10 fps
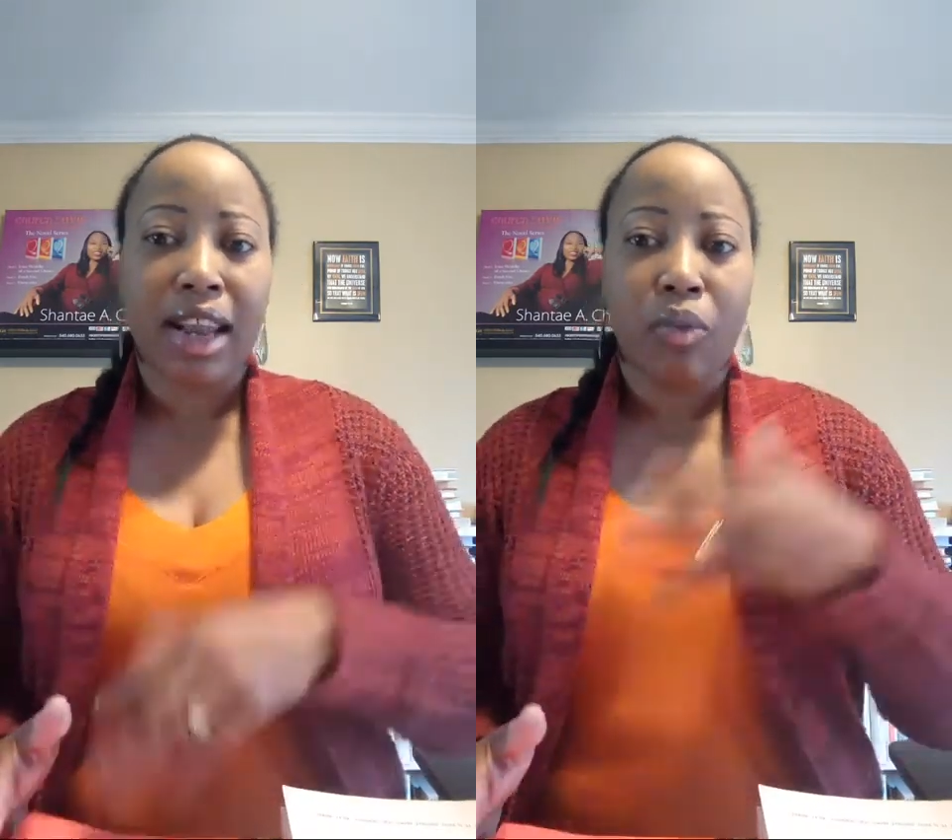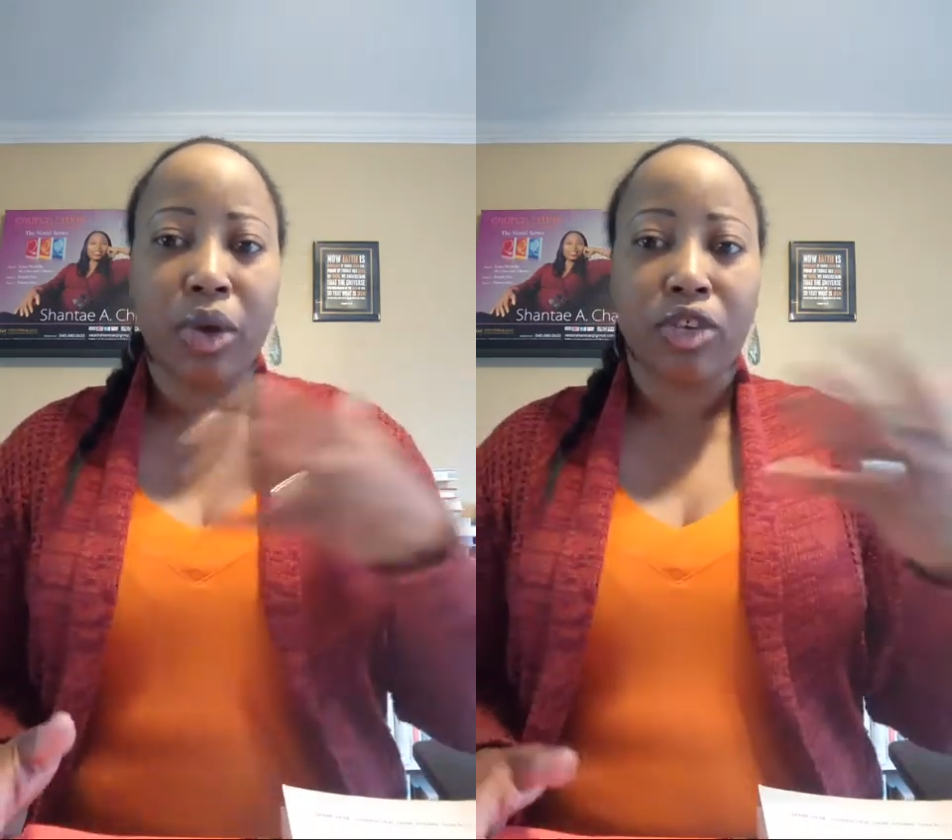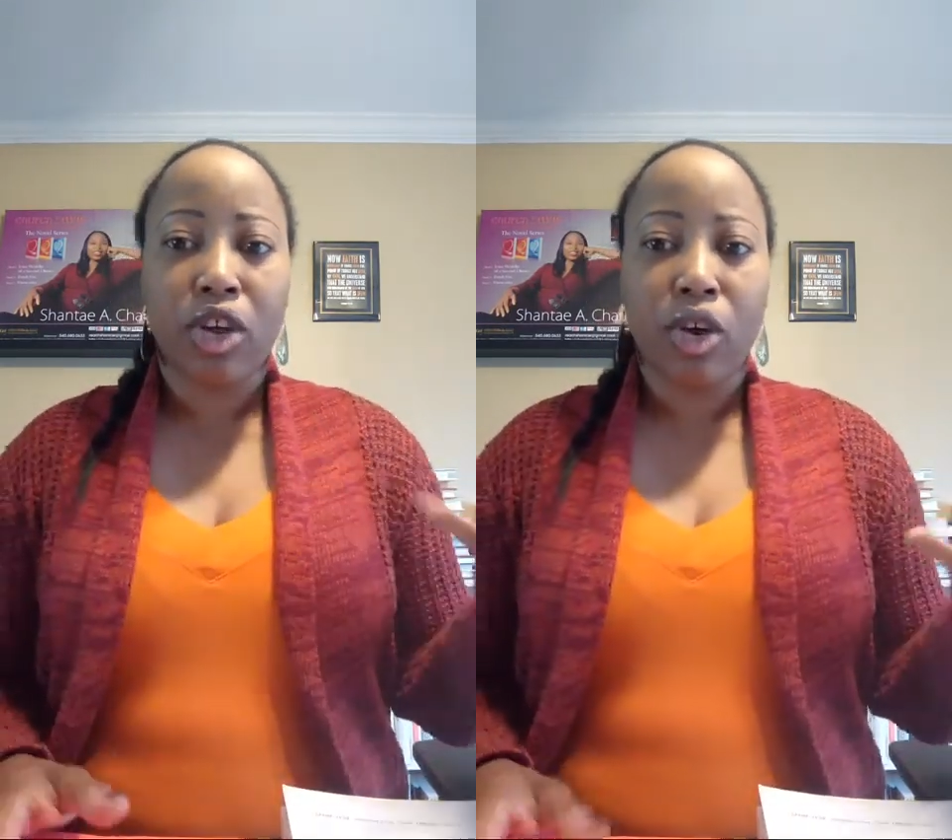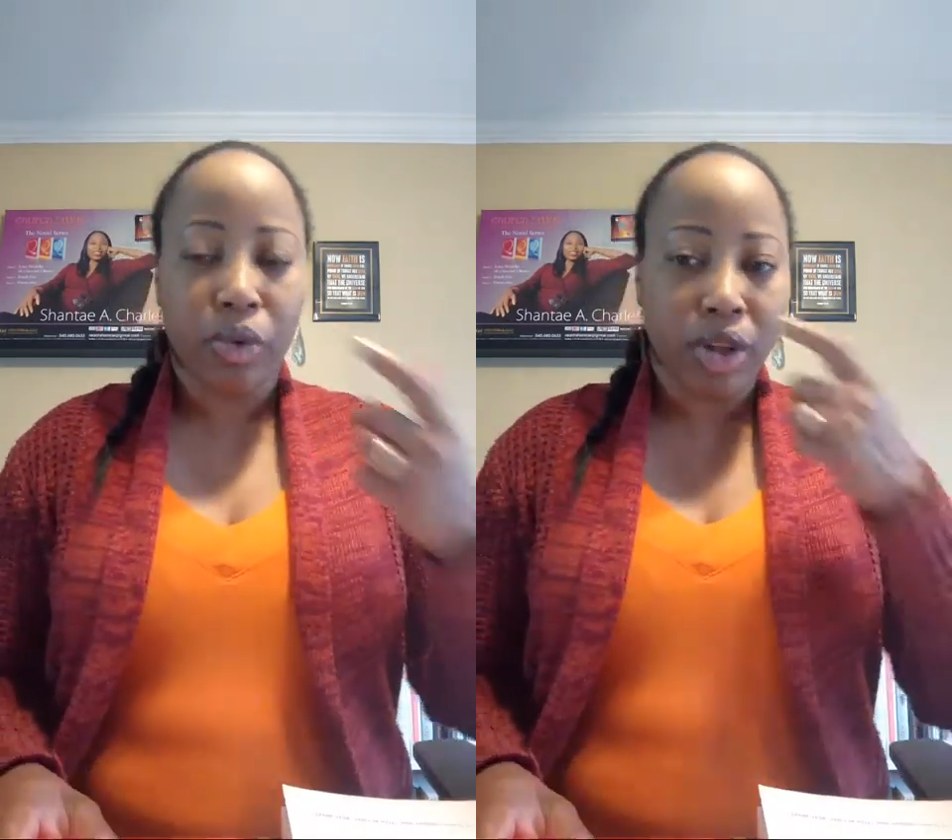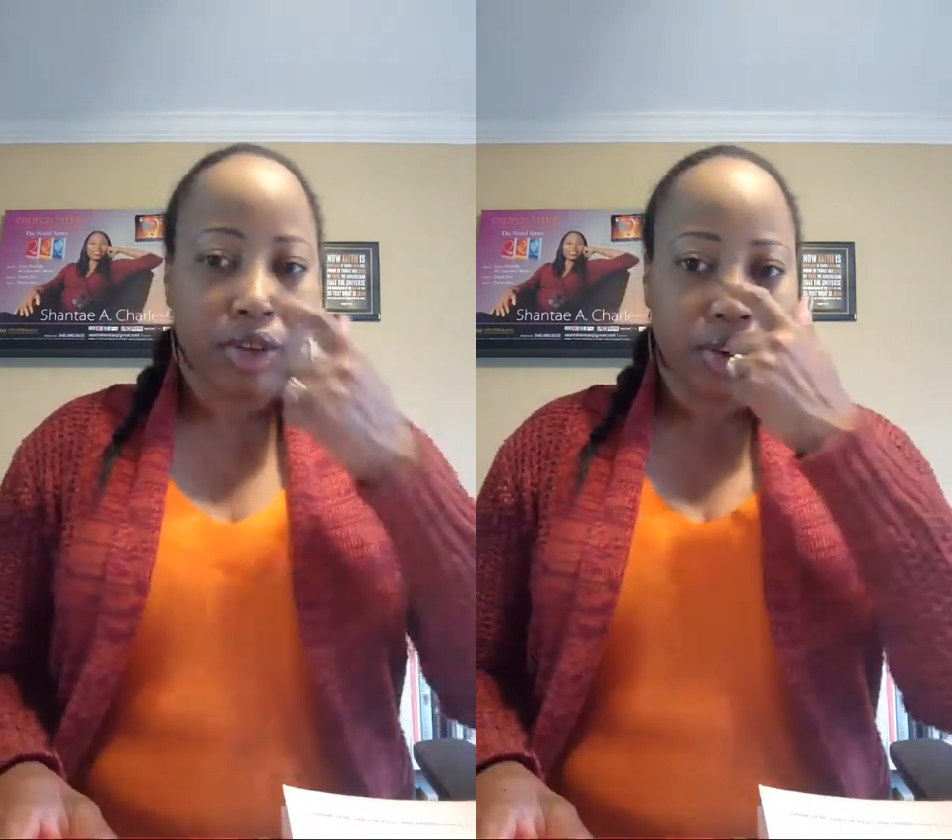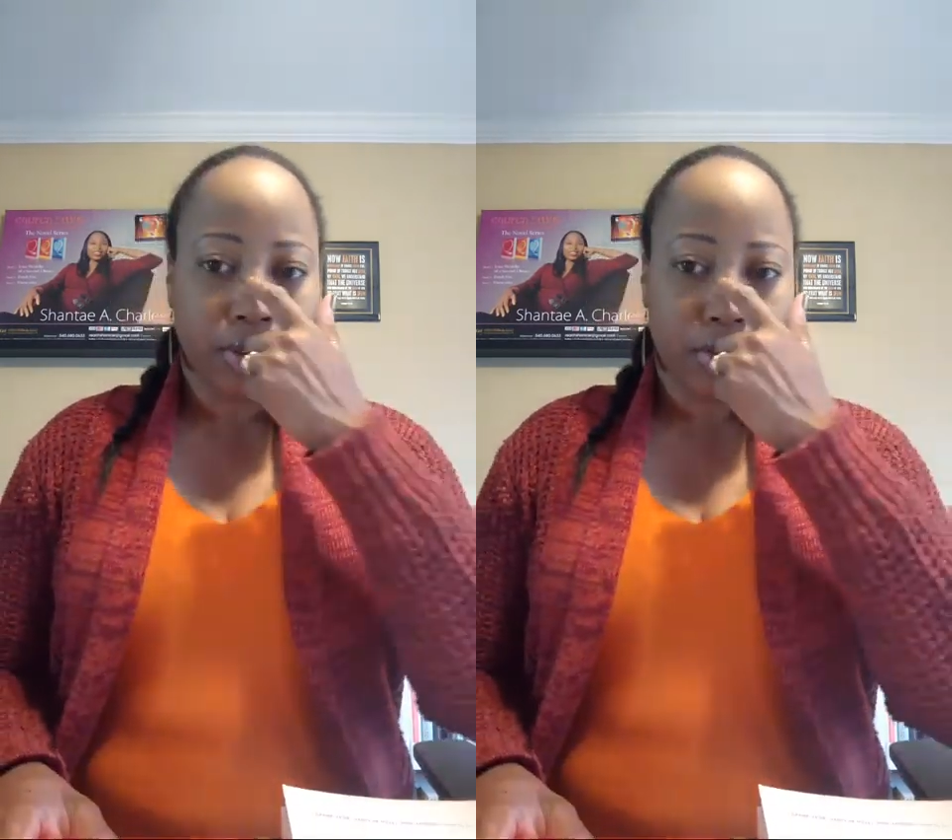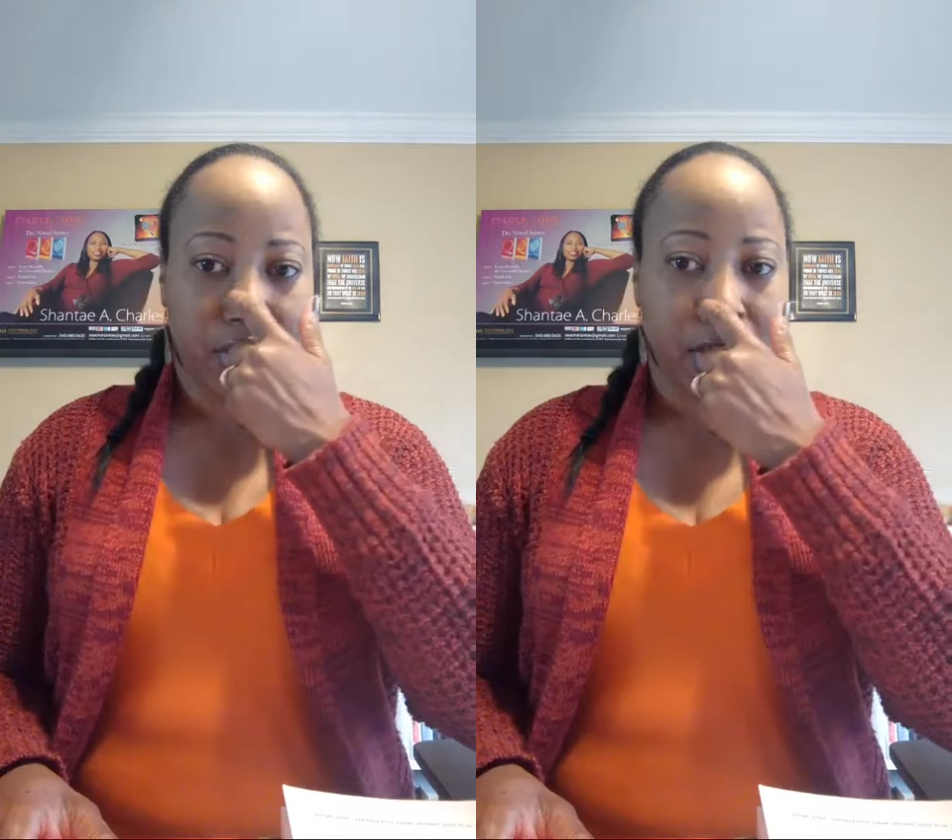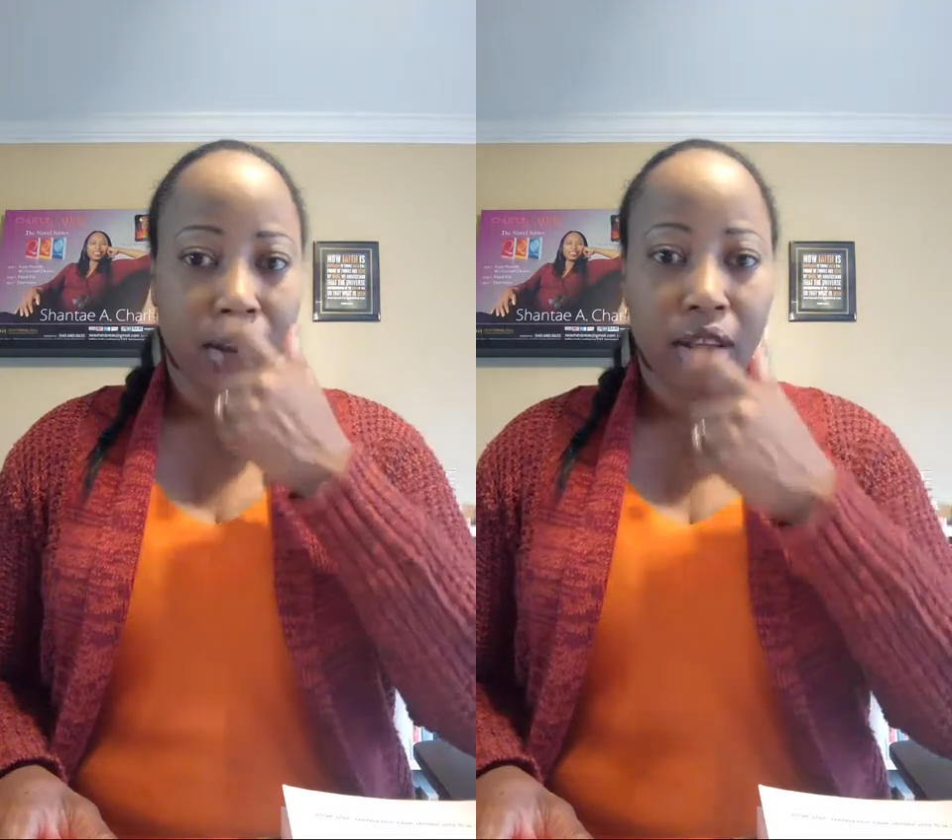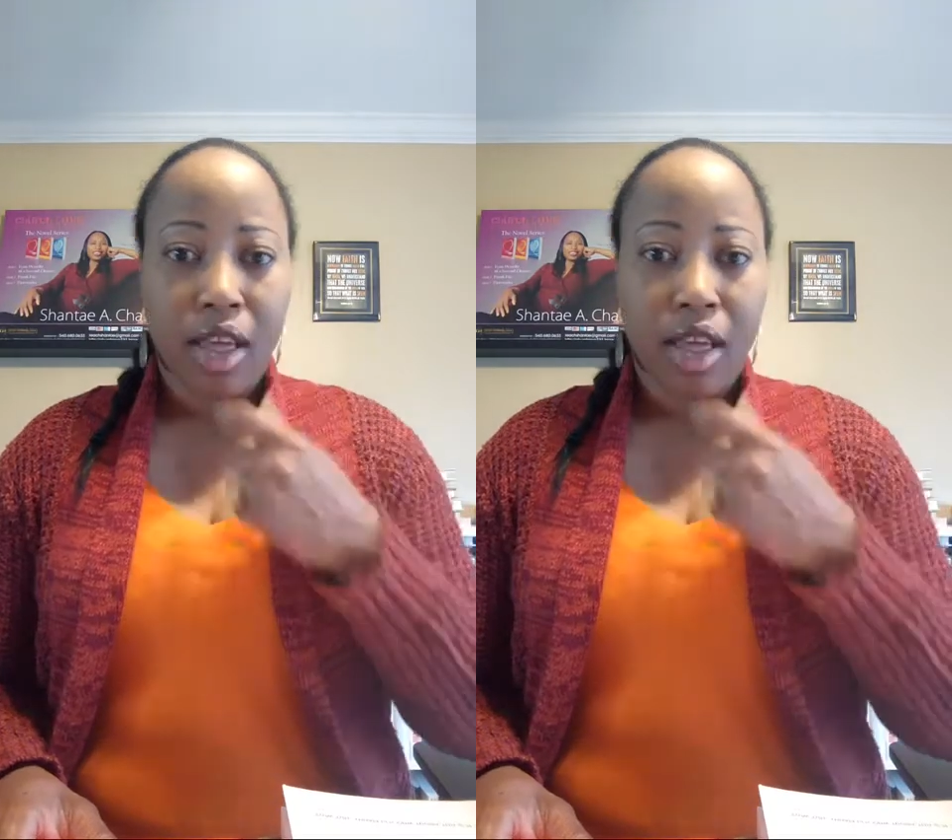I went to go research it.